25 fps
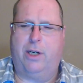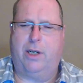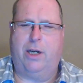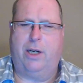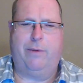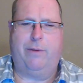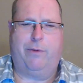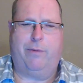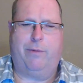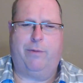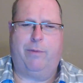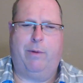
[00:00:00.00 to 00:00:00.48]

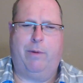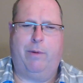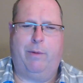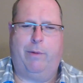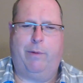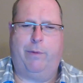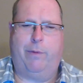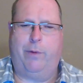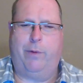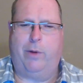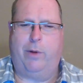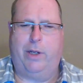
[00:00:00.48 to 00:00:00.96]
comes from
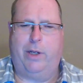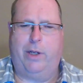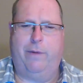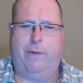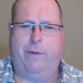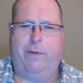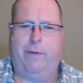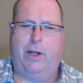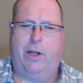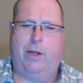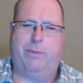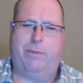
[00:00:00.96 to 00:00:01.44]
a fully
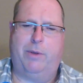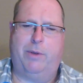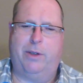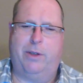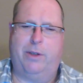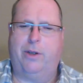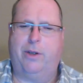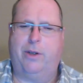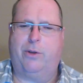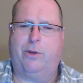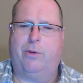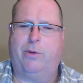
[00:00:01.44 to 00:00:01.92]
developed
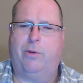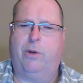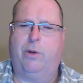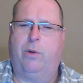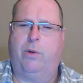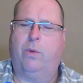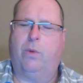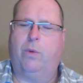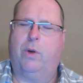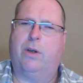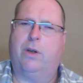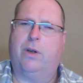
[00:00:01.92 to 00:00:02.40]

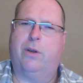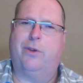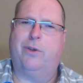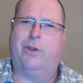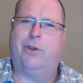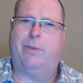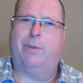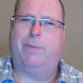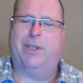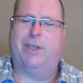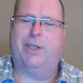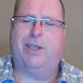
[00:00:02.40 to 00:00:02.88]
industrial workers
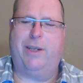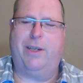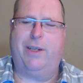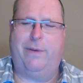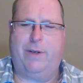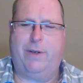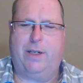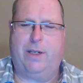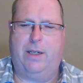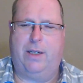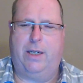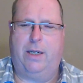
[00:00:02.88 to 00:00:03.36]

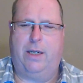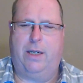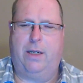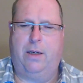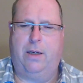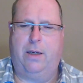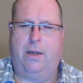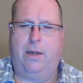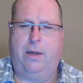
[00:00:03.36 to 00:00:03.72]
specifically?